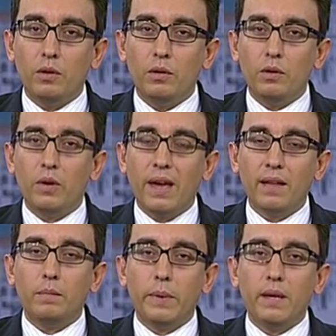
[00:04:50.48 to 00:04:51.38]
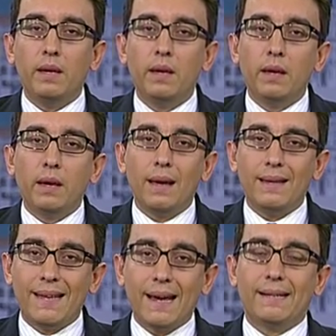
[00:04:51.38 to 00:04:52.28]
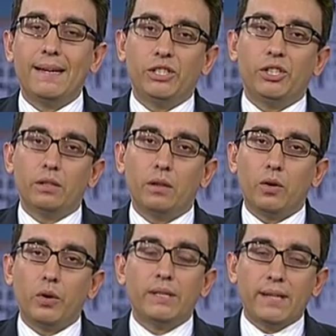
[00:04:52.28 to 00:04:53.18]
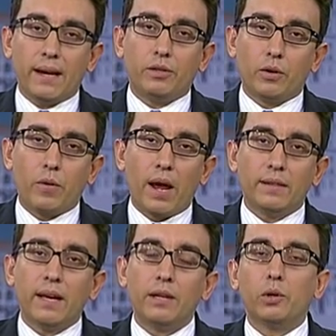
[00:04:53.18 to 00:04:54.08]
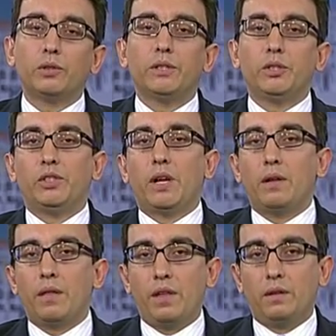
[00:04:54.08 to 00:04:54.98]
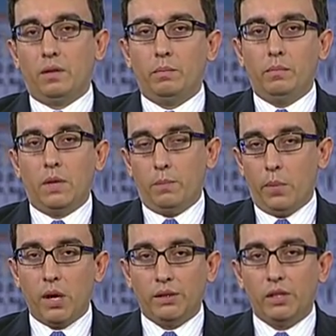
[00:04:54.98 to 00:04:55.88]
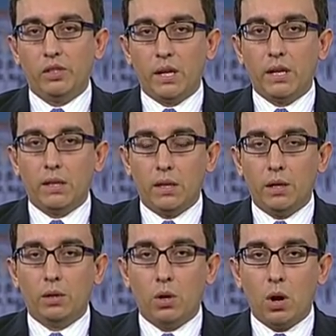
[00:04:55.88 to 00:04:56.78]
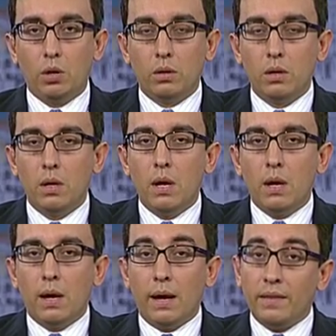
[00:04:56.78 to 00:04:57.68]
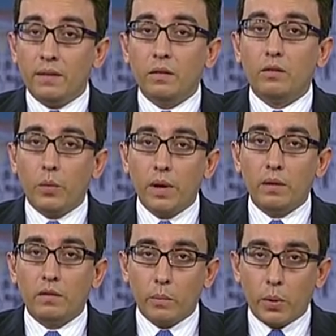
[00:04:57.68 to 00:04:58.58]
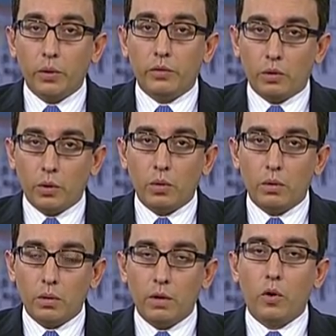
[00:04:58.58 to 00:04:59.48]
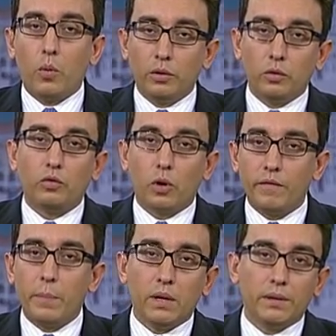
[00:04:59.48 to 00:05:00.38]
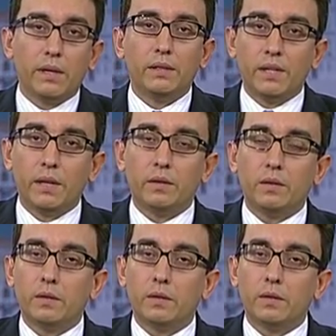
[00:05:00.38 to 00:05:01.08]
you can't be a technician or a technocrat and don't understand that things in politics take a little long. And this is the way they're supposed to, if you want to sort of build a consensus.